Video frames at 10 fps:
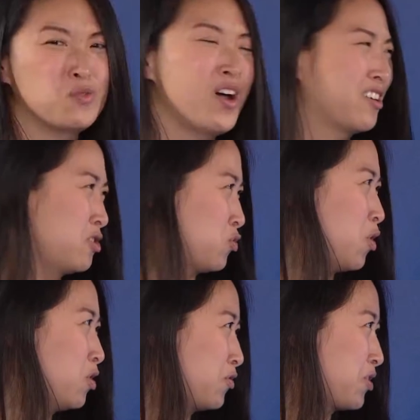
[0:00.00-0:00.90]
want
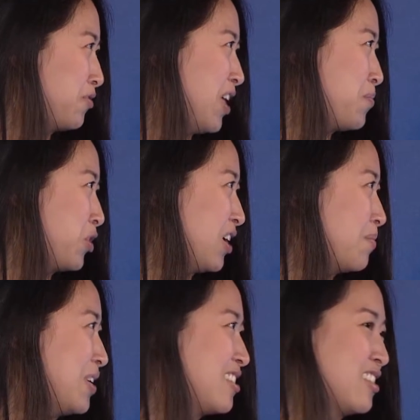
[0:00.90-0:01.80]
control over the flight booking,
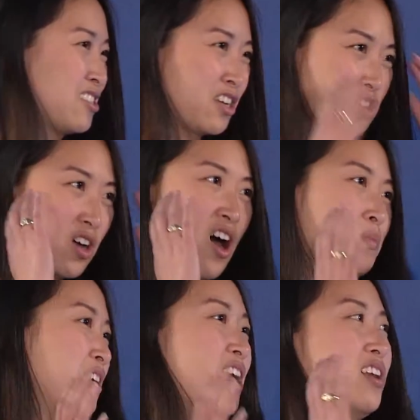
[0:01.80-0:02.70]
because it's such a
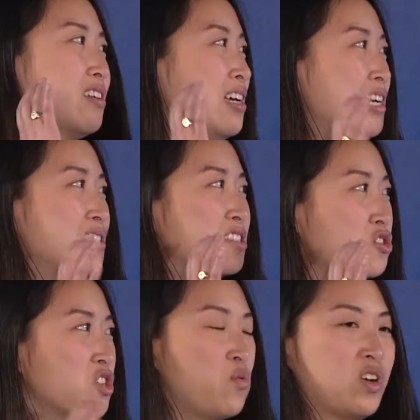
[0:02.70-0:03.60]
complicated
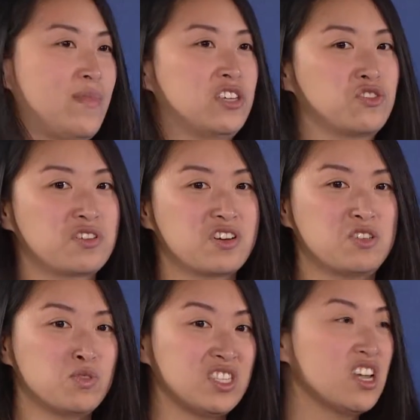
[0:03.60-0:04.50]
decision. You want to make sure
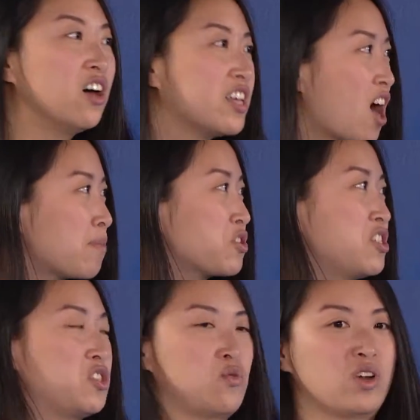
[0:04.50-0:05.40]
you see all the
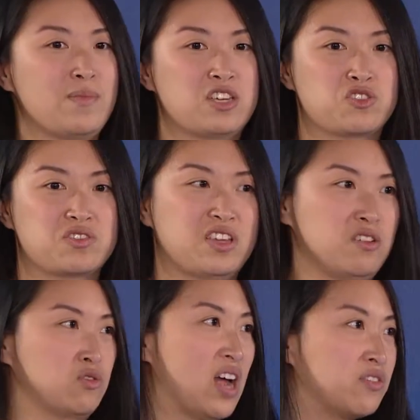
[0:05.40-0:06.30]
options. You want to make sure that
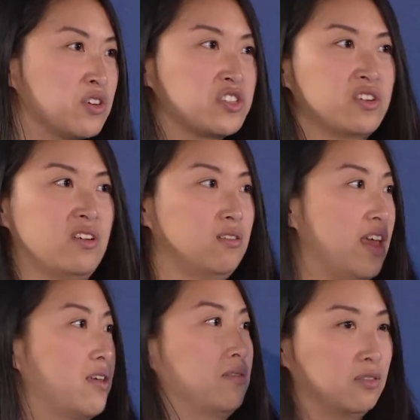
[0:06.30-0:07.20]
your travel agent
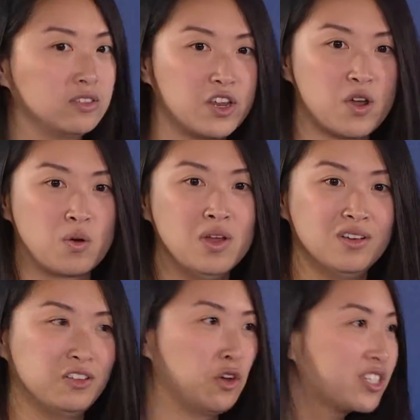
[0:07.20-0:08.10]

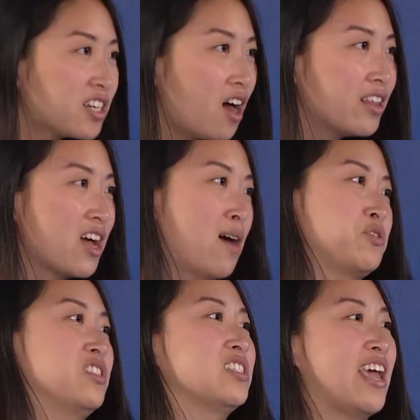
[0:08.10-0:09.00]
looked at all the
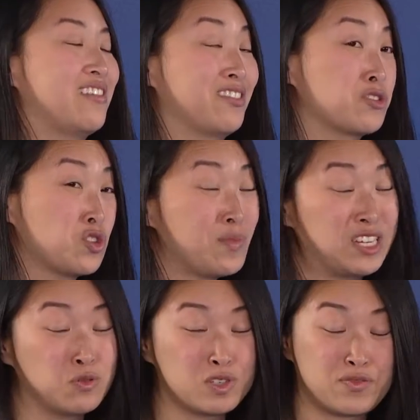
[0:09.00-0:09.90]
options. And there's so many
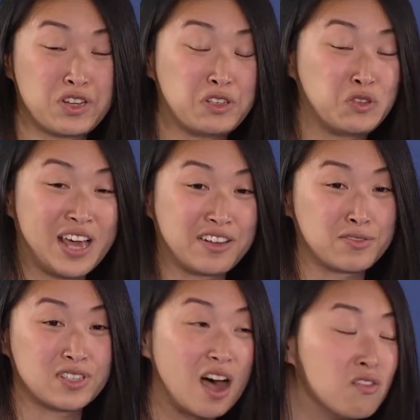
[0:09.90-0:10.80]
tools for you to do that
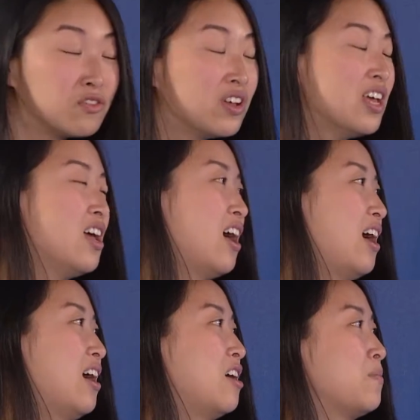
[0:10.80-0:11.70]
yourself,
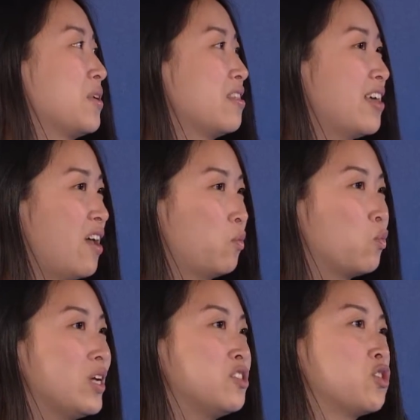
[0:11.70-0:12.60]
that
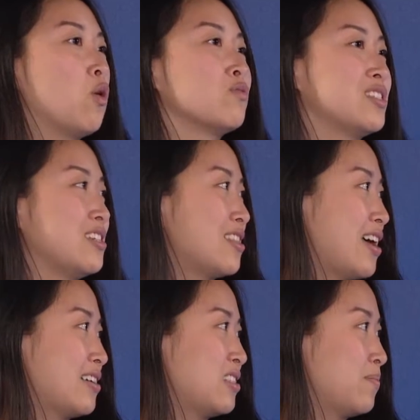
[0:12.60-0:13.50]
we don't see
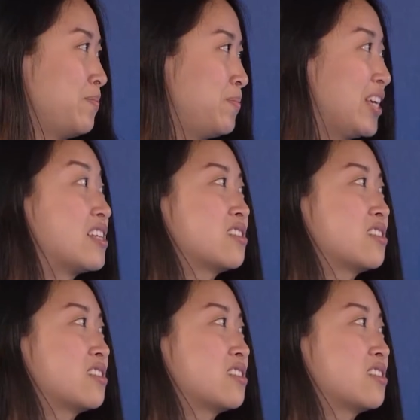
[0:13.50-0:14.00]
that as the biggest